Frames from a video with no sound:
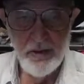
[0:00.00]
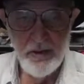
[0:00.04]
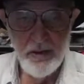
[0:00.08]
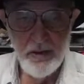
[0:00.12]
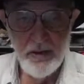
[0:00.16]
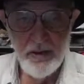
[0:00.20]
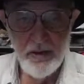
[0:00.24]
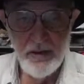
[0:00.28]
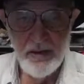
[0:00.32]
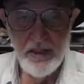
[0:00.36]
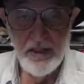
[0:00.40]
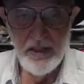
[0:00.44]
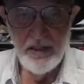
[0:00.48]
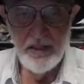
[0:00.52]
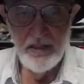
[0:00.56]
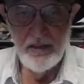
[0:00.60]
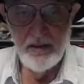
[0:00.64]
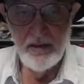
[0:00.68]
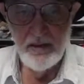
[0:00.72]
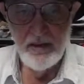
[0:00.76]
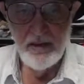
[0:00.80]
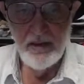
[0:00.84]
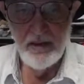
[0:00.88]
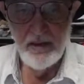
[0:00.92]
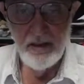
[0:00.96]
that
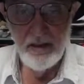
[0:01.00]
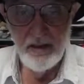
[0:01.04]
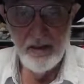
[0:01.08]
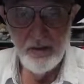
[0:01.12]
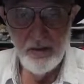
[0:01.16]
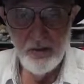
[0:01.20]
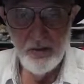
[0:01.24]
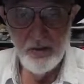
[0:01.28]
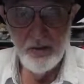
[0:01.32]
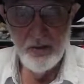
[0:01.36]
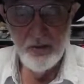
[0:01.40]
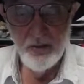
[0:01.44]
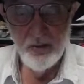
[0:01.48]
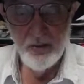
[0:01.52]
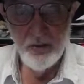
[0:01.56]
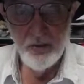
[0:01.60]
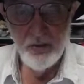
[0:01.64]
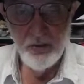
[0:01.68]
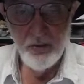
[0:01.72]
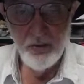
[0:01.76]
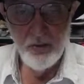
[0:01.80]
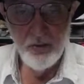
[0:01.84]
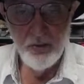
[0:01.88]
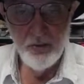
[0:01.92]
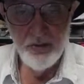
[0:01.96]
the insurer
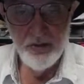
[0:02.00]
was